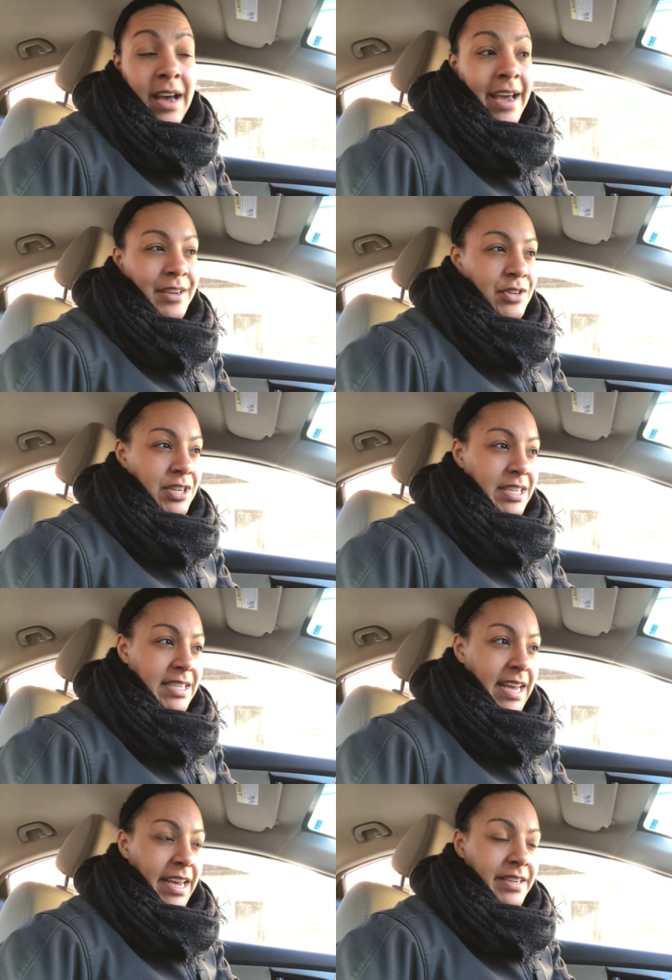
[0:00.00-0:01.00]
I usually
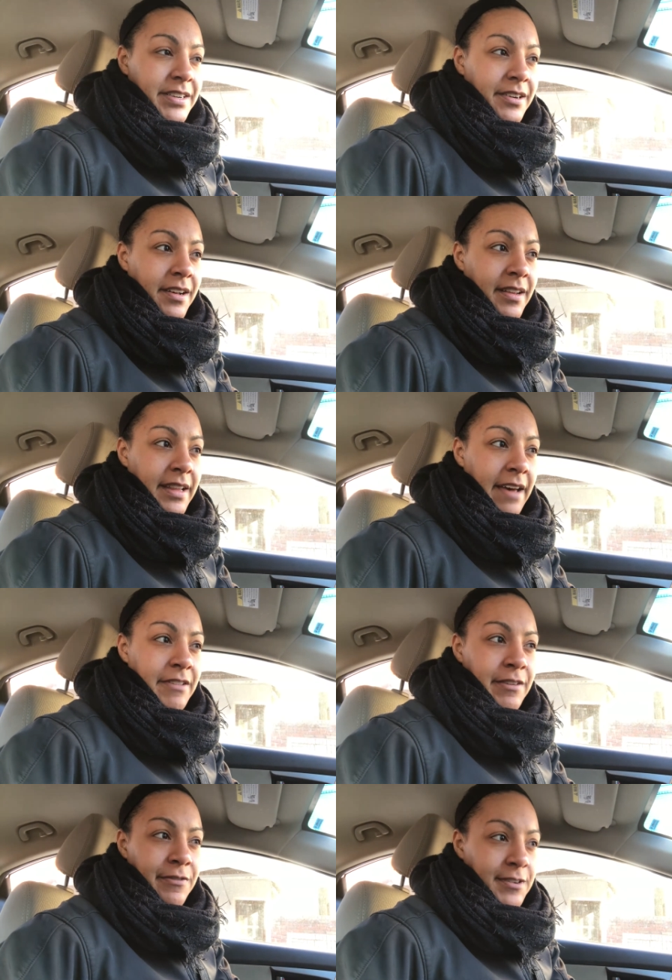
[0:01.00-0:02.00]
stay until
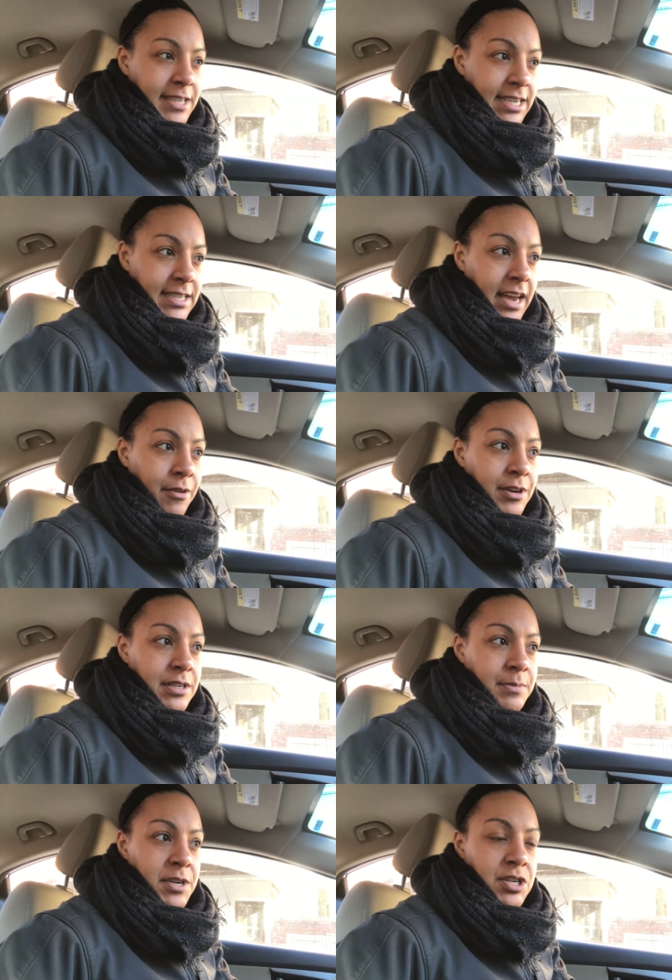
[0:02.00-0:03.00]
11 for desk
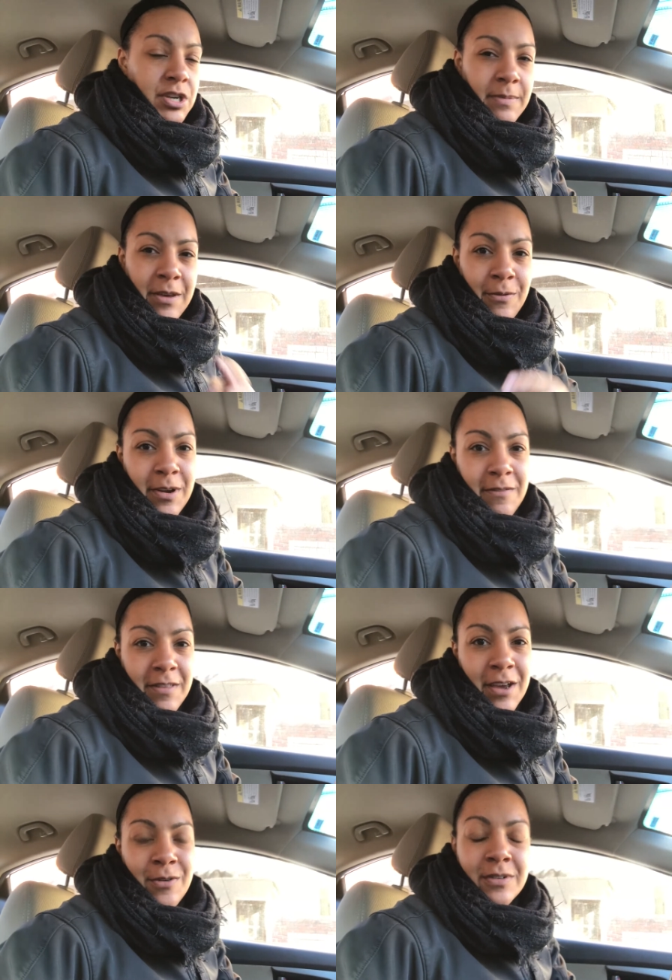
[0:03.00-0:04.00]
hours, but Jimmy, one
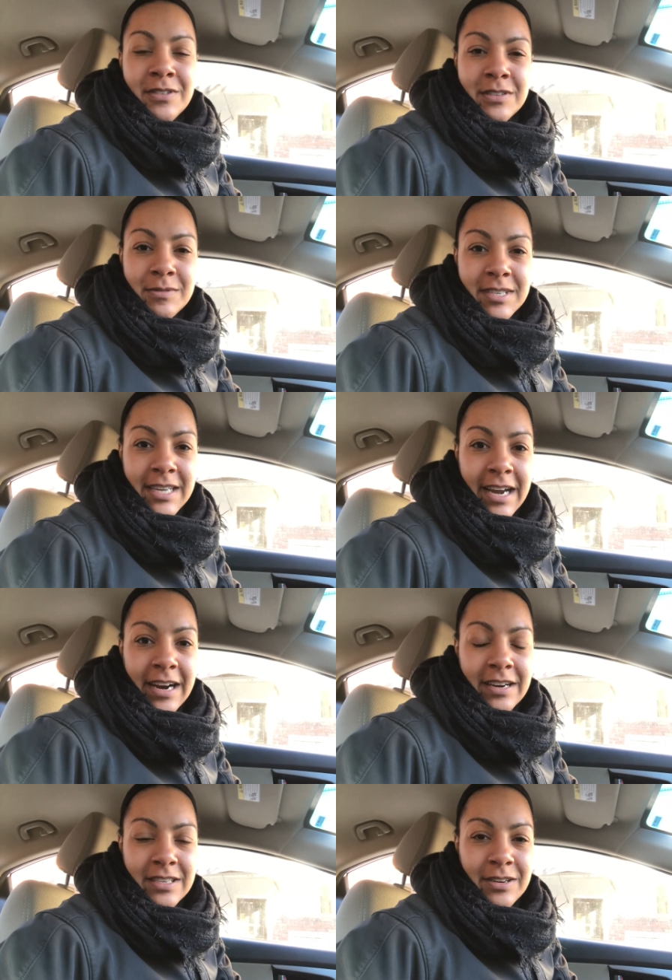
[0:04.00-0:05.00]
of the owners, was
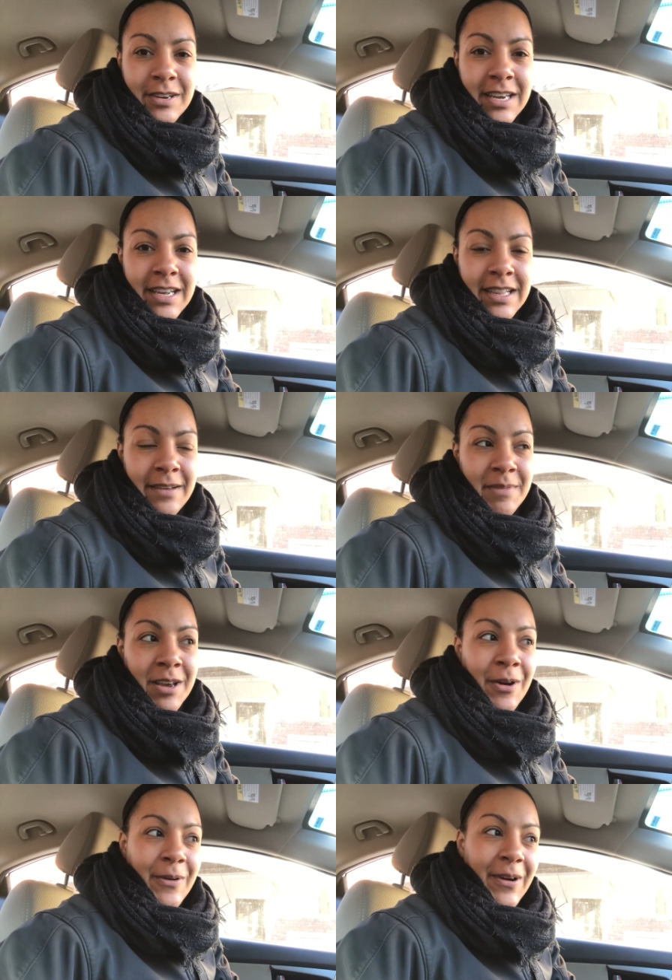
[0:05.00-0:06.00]
there, so he let
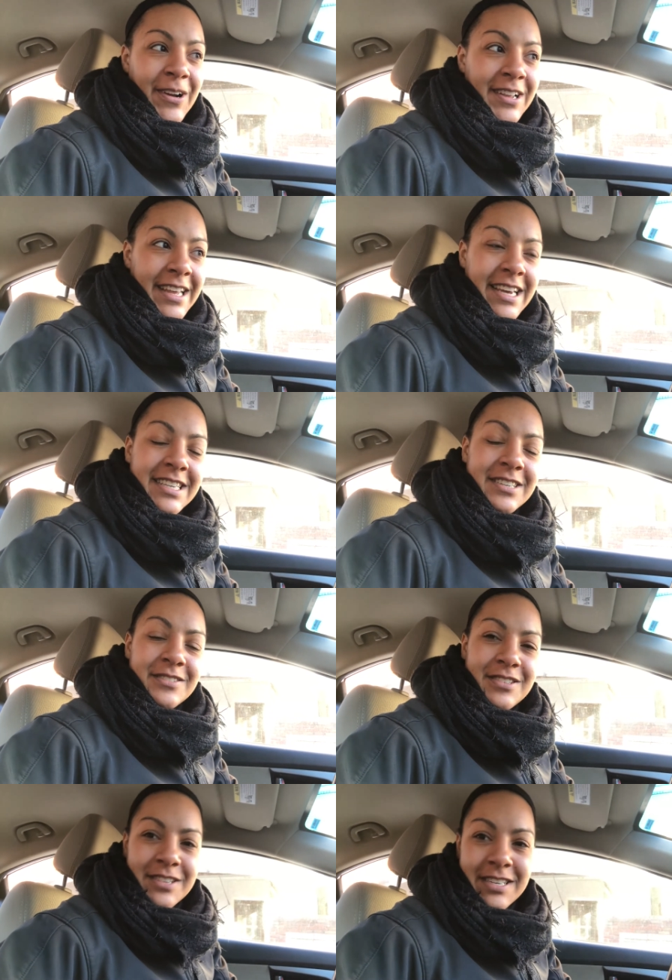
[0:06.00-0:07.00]
me go early,
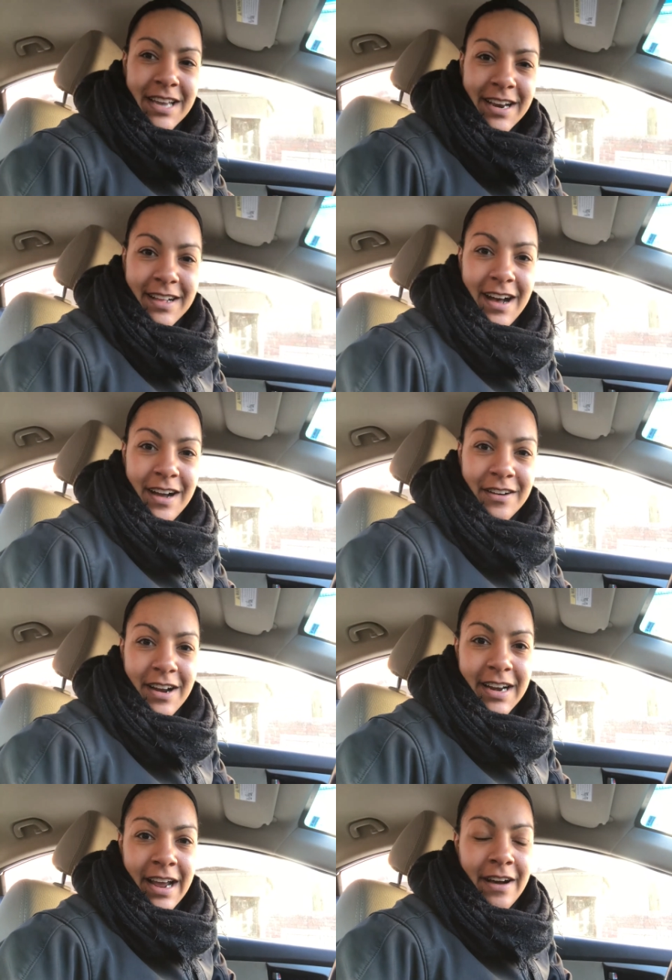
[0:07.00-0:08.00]
so it's only 10 o'clock
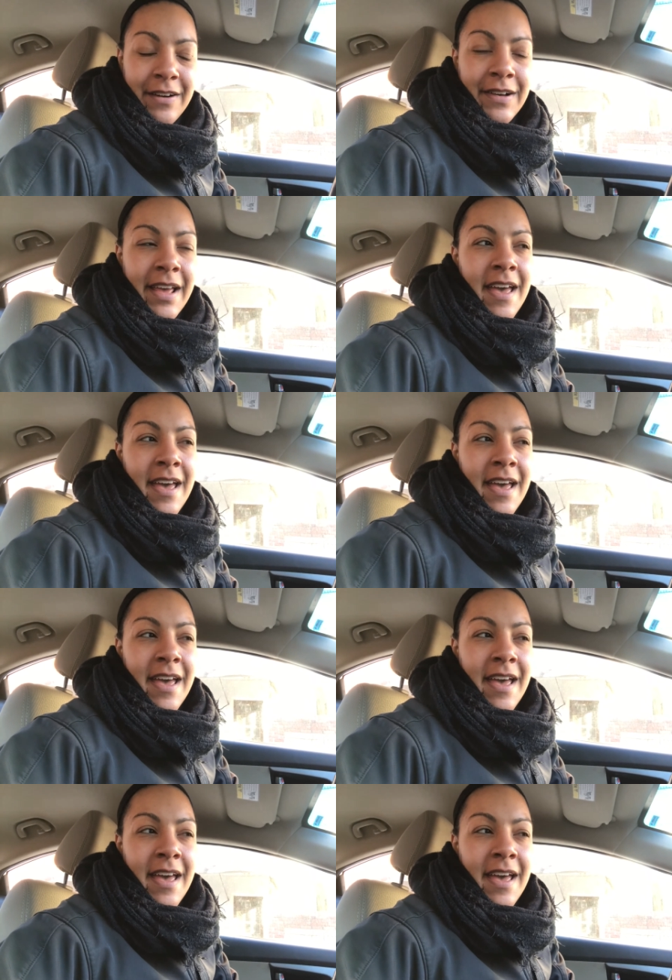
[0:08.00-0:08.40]
right now.